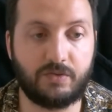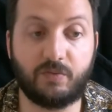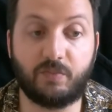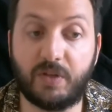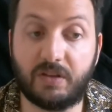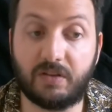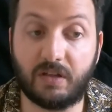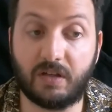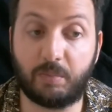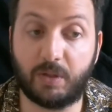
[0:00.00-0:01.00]

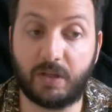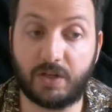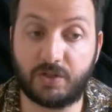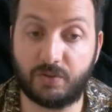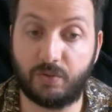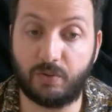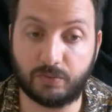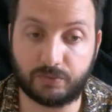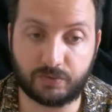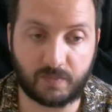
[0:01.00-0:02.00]
submitting application
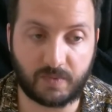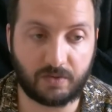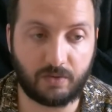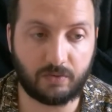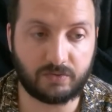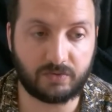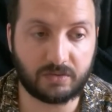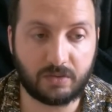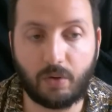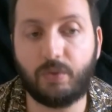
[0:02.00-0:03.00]
call to smart contract,